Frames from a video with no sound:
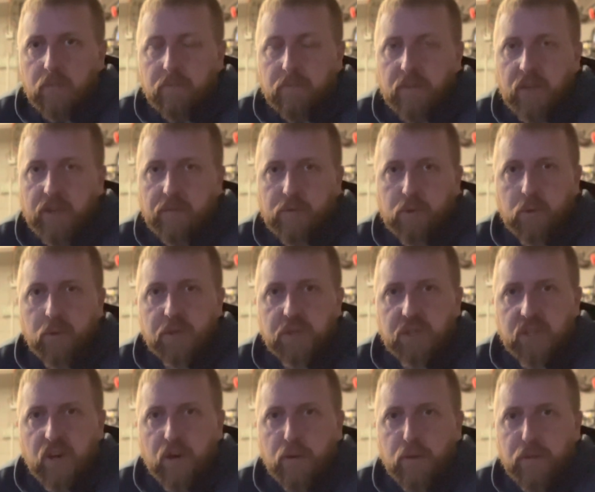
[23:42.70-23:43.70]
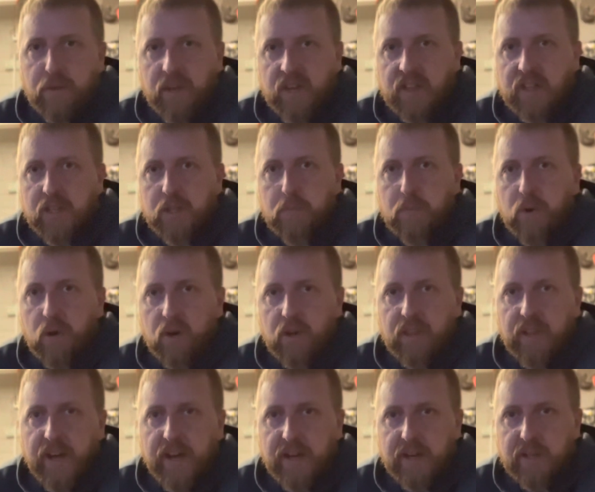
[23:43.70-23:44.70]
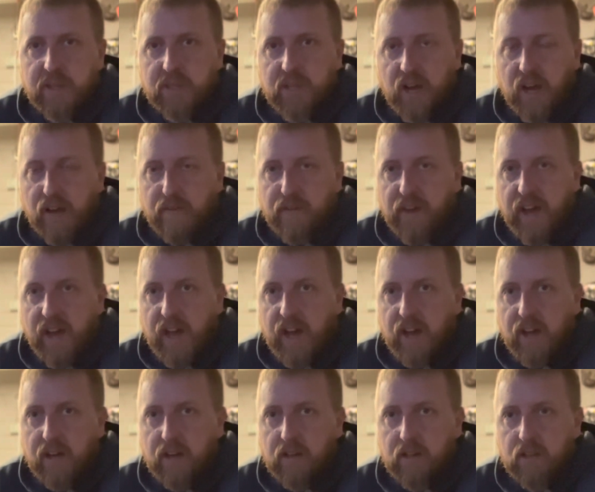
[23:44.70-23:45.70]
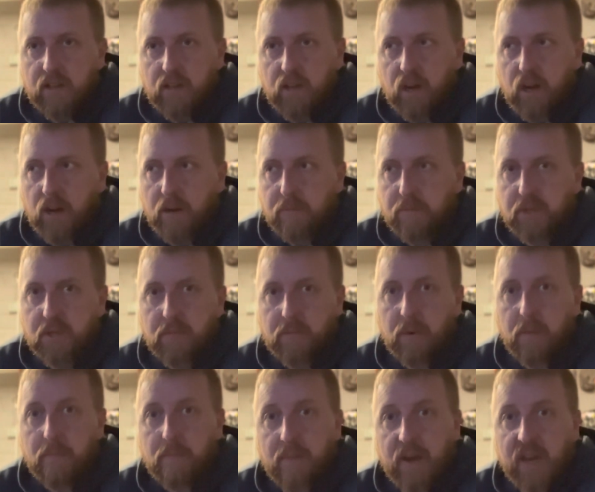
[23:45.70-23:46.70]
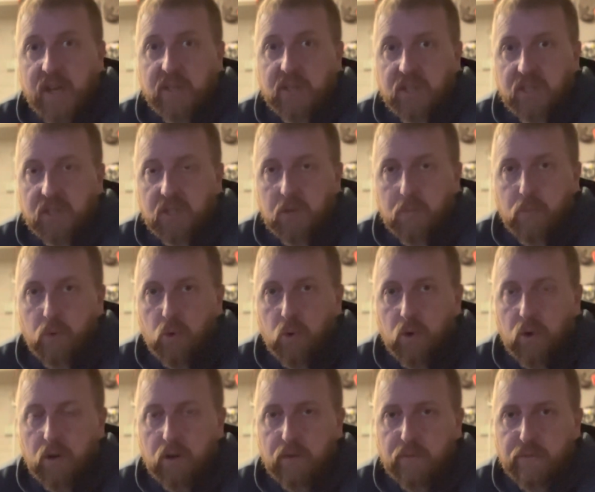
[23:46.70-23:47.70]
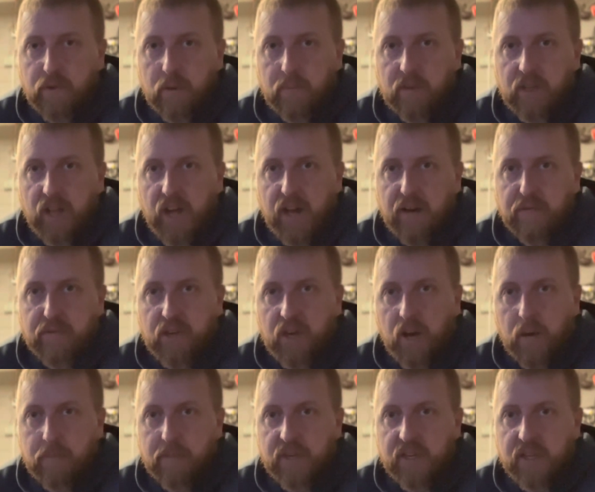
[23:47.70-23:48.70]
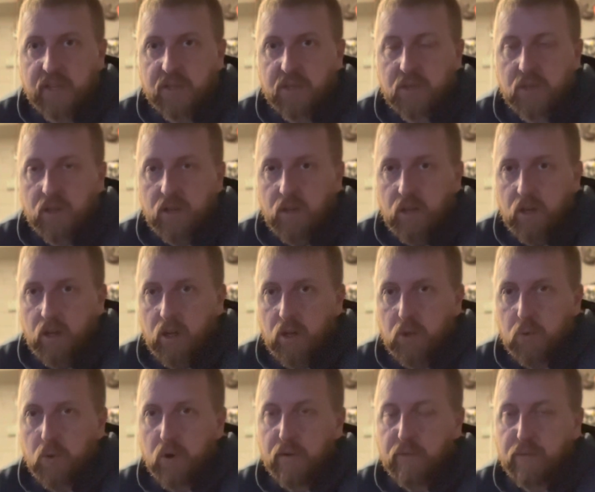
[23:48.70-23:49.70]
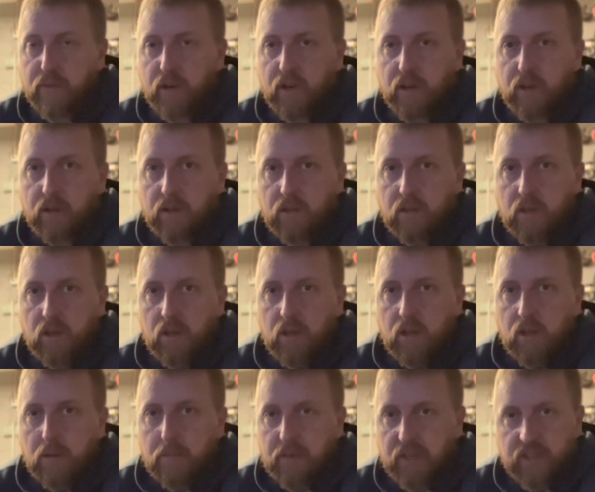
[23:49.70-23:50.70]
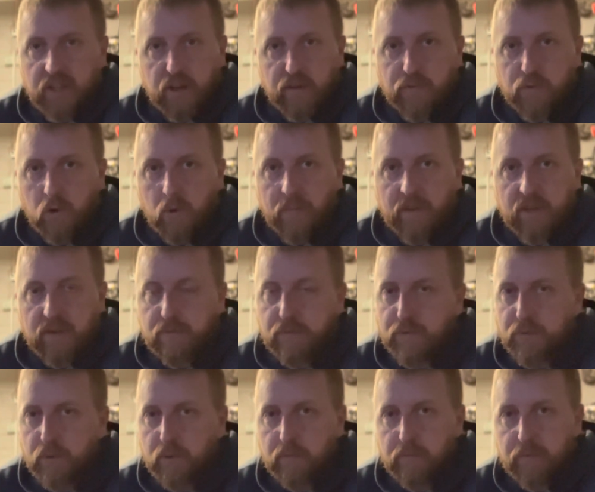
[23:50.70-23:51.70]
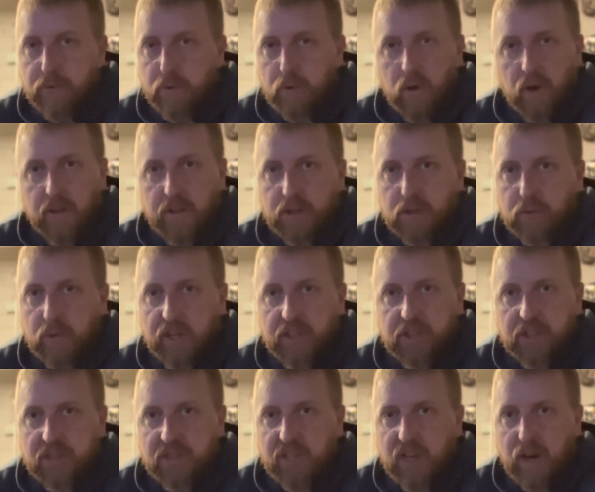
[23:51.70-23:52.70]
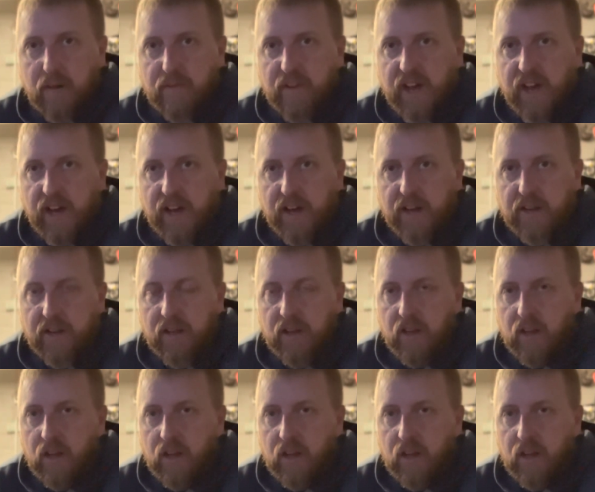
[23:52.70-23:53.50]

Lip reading: and of course, the other thing that's part of that is I've had some amazing support from a lot of companies who have been there for me through all the questions that I've had.